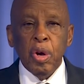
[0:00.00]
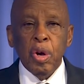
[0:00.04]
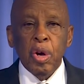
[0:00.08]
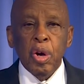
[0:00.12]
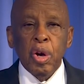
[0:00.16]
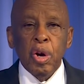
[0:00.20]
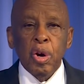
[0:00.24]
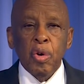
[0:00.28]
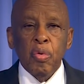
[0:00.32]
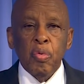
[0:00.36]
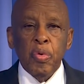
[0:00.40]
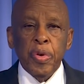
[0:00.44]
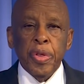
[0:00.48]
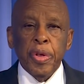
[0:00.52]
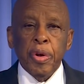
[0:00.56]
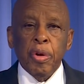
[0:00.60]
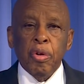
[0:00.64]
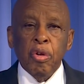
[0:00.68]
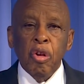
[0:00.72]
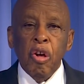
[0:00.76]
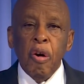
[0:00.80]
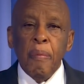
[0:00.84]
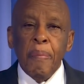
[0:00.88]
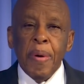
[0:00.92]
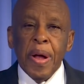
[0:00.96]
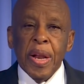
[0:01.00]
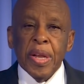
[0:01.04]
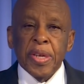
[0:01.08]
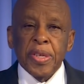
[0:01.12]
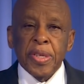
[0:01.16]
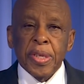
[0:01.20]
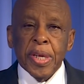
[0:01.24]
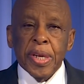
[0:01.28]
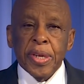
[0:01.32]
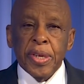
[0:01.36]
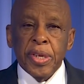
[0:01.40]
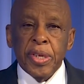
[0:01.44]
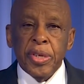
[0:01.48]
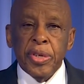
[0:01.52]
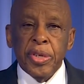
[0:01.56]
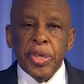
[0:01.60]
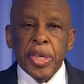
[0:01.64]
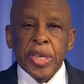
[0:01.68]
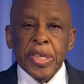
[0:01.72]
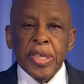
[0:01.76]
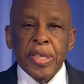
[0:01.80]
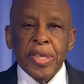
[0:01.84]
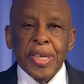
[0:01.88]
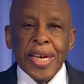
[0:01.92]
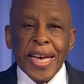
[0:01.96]
With global
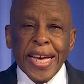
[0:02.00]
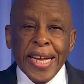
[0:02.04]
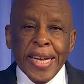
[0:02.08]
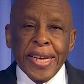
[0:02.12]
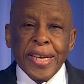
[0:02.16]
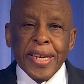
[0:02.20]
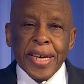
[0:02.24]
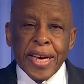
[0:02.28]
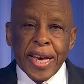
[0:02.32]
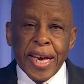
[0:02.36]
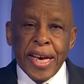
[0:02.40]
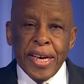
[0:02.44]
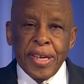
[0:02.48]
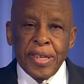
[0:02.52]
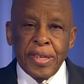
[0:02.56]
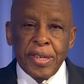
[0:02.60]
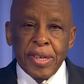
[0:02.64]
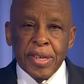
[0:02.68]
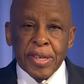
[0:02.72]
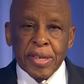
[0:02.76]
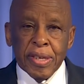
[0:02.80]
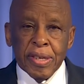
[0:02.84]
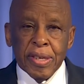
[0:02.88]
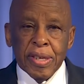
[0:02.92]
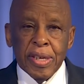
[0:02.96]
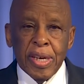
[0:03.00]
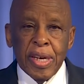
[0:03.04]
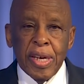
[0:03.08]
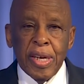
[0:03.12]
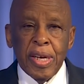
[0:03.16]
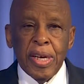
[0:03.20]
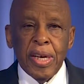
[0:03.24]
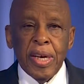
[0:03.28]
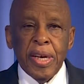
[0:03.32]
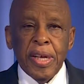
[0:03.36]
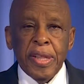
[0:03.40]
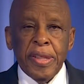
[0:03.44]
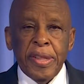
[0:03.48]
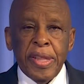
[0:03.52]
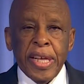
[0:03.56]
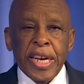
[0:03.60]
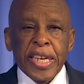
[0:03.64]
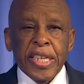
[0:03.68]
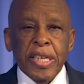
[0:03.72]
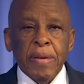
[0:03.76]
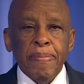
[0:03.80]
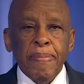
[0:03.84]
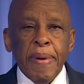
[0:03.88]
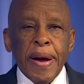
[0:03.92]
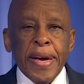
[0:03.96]
statistics indicating
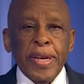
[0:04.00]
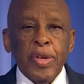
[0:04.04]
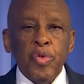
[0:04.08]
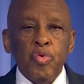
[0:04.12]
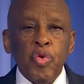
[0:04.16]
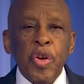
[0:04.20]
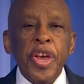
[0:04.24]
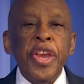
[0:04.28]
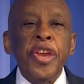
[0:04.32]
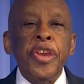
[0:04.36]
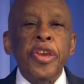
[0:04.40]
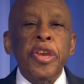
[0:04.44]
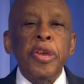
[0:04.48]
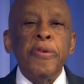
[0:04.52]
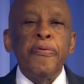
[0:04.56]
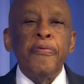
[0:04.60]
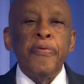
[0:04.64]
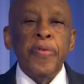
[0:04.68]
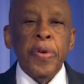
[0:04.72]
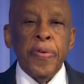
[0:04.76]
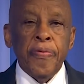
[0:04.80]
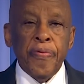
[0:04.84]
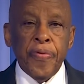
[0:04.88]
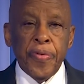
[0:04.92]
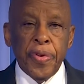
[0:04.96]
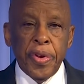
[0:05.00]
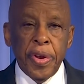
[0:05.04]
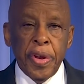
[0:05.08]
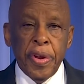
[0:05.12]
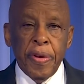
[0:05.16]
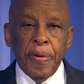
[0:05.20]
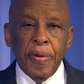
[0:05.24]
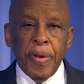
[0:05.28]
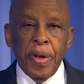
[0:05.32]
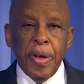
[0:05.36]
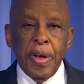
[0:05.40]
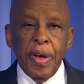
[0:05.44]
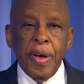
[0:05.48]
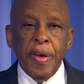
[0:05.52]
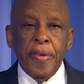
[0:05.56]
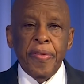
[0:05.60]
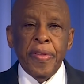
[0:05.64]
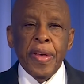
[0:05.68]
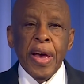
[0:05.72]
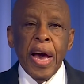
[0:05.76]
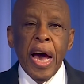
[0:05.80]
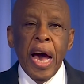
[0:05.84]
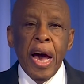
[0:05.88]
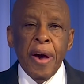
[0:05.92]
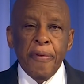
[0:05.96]
that by 2050, the
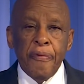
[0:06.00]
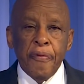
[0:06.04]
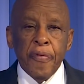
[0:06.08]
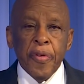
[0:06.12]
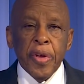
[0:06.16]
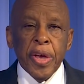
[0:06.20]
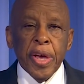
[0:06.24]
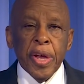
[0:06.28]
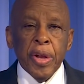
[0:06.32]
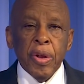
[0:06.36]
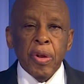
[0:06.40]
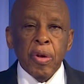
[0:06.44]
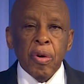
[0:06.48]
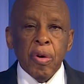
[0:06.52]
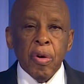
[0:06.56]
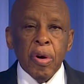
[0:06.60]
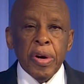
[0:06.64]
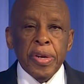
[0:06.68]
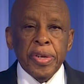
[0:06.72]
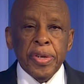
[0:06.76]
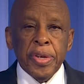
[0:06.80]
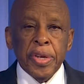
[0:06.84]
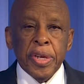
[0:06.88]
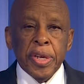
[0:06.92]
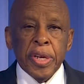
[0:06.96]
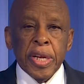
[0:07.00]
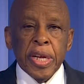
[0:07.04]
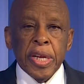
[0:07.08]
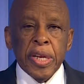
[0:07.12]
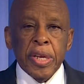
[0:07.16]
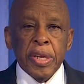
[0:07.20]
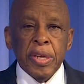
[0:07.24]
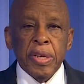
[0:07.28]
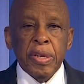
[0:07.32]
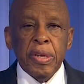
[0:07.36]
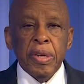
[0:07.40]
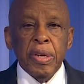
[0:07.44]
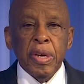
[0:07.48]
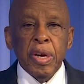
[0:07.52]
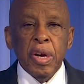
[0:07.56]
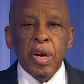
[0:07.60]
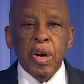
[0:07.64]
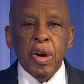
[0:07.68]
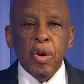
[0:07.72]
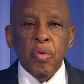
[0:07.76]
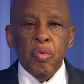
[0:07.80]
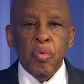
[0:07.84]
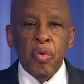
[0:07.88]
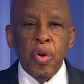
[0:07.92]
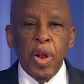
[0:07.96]
African continent
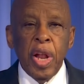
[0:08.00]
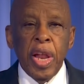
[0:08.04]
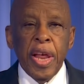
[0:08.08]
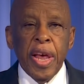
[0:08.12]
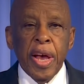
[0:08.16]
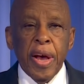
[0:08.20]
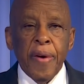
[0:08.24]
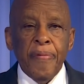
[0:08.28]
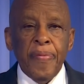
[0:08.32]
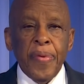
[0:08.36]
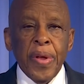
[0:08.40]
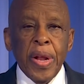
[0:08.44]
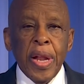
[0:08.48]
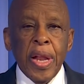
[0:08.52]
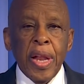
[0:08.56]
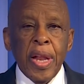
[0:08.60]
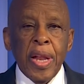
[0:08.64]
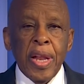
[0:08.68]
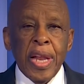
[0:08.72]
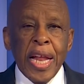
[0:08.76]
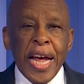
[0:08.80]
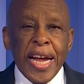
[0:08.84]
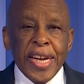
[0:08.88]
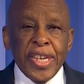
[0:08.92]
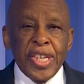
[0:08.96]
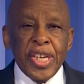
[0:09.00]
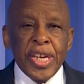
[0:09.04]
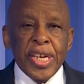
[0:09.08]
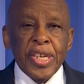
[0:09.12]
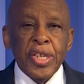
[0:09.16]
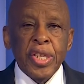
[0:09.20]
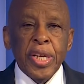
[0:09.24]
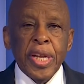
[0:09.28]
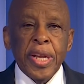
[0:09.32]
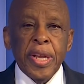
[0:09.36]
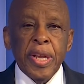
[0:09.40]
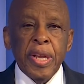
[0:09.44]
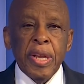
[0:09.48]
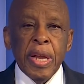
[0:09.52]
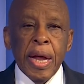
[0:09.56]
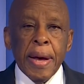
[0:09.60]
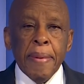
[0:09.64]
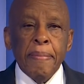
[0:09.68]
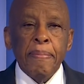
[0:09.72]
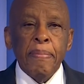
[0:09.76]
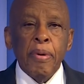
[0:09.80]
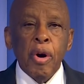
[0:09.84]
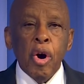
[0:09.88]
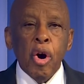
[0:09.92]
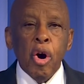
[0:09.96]
will have the largest
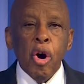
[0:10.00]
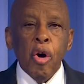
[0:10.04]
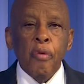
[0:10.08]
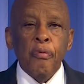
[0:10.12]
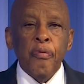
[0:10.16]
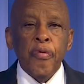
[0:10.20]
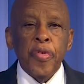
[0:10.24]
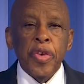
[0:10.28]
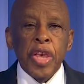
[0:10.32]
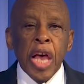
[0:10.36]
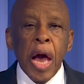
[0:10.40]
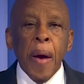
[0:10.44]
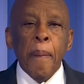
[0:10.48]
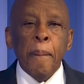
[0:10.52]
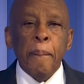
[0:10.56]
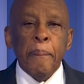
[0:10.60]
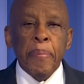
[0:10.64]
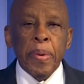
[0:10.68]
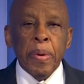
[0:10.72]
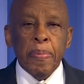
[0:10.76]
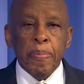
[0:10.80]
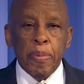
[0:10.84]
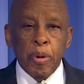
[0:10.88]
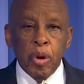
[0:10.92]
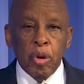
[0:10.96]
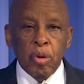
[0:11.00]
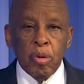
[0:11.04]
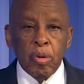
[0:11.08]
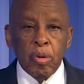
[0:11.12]
number of young people